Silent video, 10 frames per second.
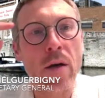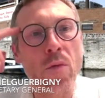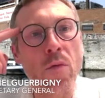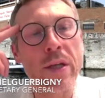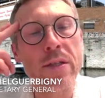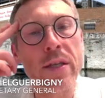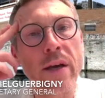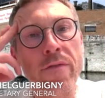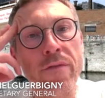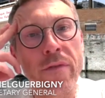when they
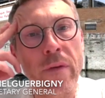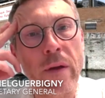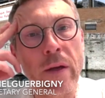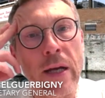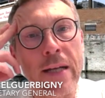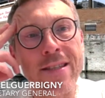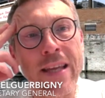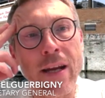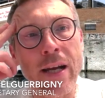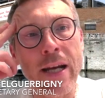have at
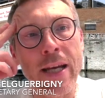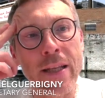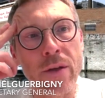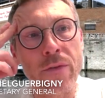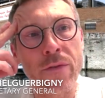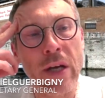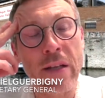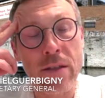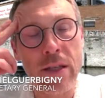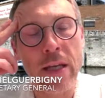the end
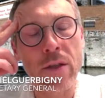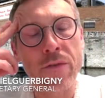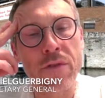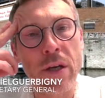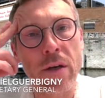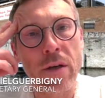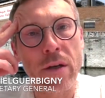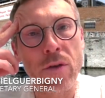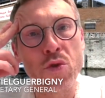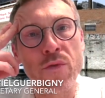of their
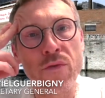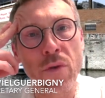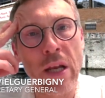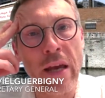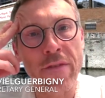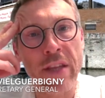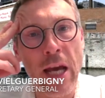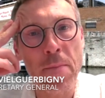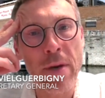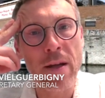useful
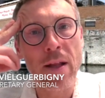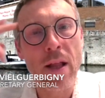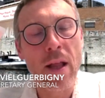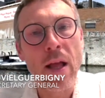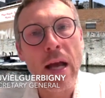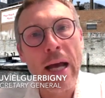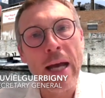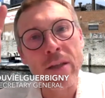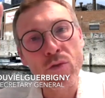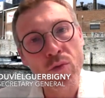lifetime,
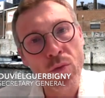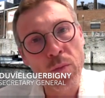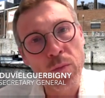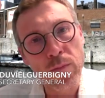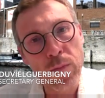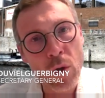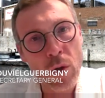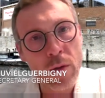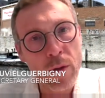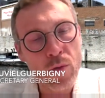and to
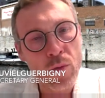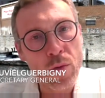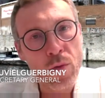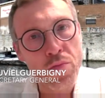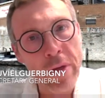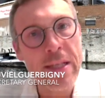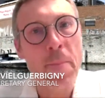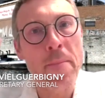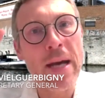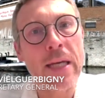bring
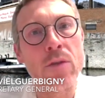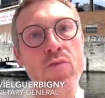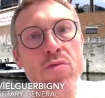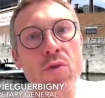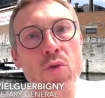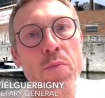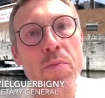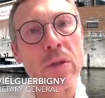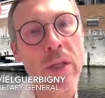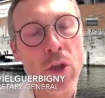them back into the loop.
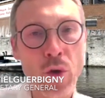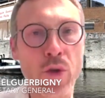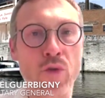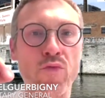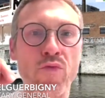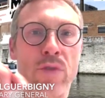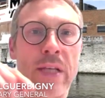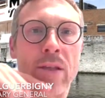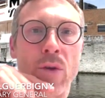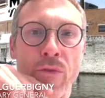And in order to do
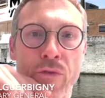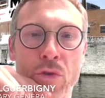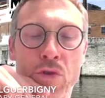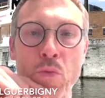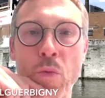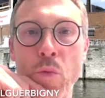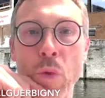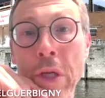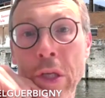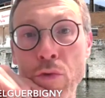that, of course, we
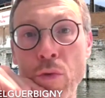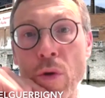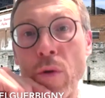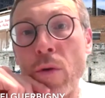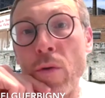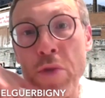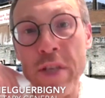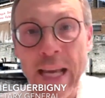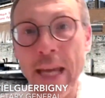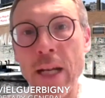will do
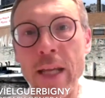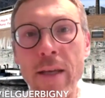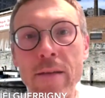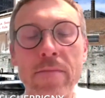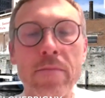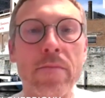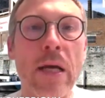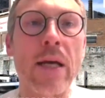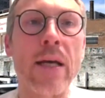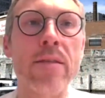recycling,
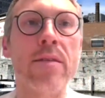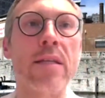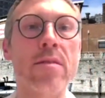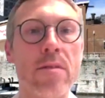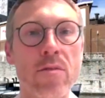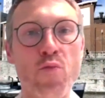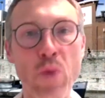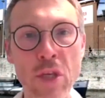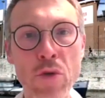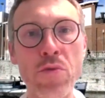and that's
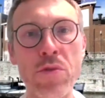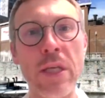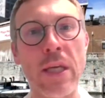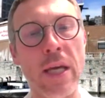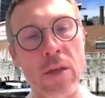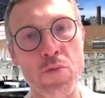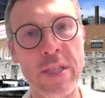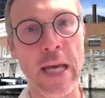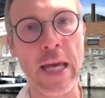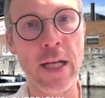reusing and
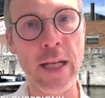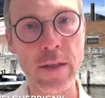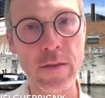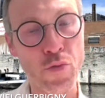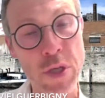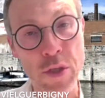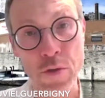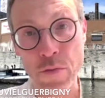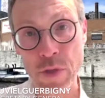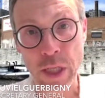recycling. So
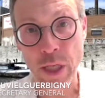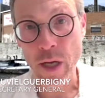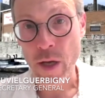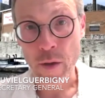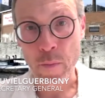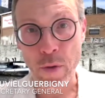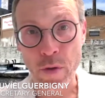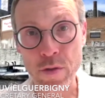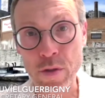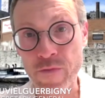reusing
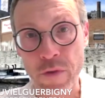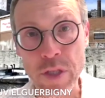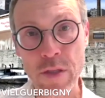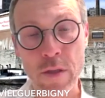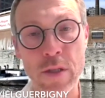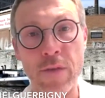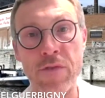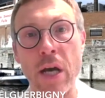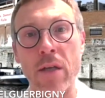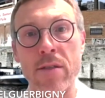boards, for instance, if
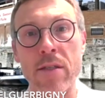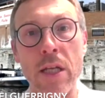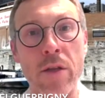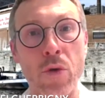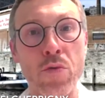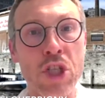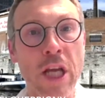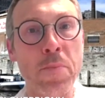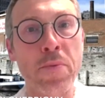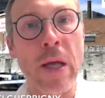they are still in a good
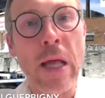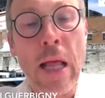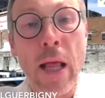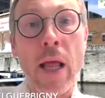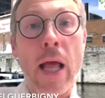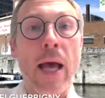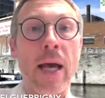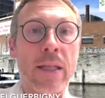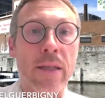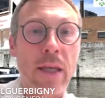shape.
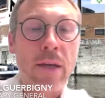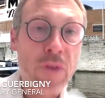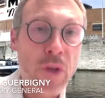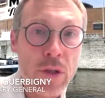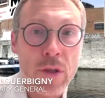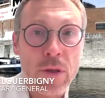And if not,